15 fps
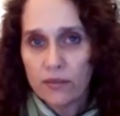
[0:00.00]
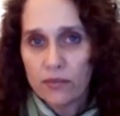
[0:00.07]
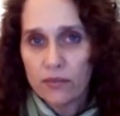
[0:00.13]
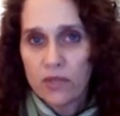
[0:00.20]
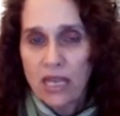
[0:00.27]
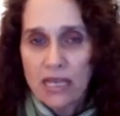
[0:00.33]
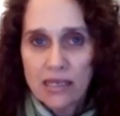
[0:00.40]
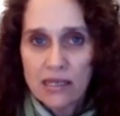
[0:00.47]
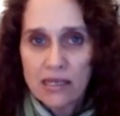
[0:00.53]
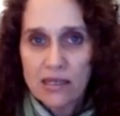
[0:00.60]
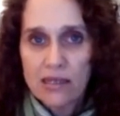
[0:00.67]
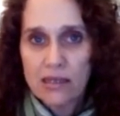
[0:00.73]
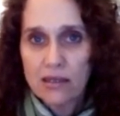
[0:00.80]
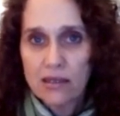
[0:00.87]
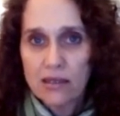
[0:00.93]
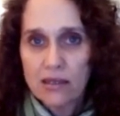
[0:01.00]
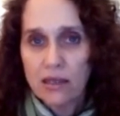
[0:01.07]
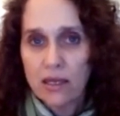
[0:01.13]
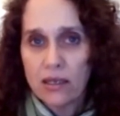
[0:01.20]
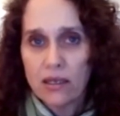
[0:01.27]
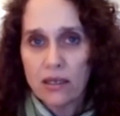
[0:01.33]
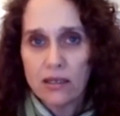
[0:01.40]
tests
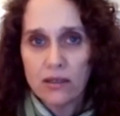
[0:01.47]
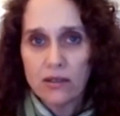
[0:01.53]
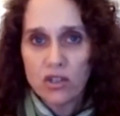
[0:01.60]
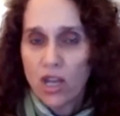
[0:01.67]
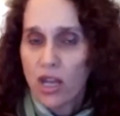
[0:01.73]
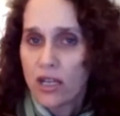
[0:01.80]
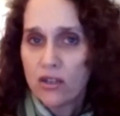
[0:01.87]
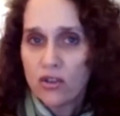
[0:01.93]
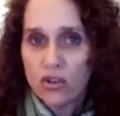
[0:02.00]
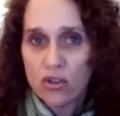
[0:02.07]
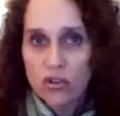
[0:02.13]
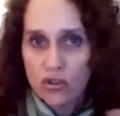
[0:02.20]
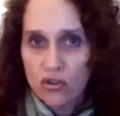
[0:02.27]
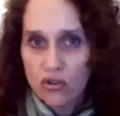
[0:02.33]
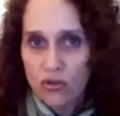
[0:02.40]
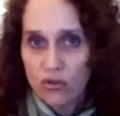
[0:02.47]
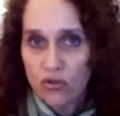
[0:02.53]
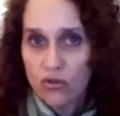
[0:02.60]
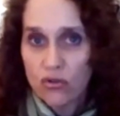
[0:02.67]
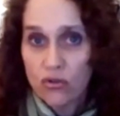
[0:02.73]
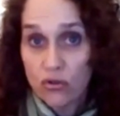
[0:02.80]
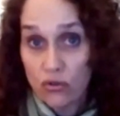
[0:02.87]
and challenges
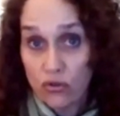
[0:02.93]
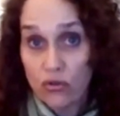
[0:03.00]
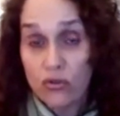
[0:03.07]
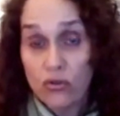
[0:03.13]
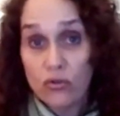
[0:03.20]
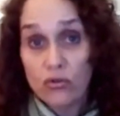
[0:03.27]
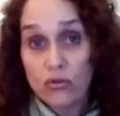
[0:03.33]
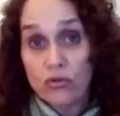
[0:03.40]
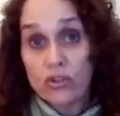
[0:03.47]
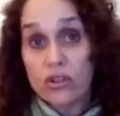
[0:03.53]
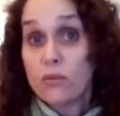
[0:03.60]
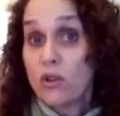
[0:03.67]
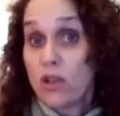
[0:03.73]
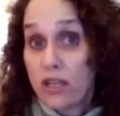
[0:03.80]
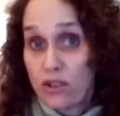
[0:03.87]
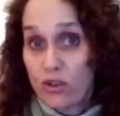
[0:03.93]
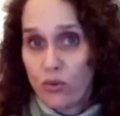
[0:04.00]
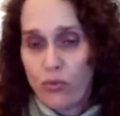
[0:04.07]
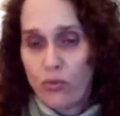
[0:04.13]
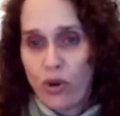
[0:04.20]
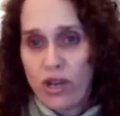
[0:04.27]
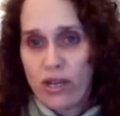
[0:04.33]
to stimulate your
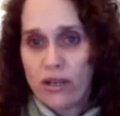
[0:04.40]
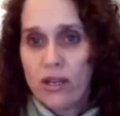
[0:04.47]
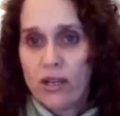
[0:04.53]
brain.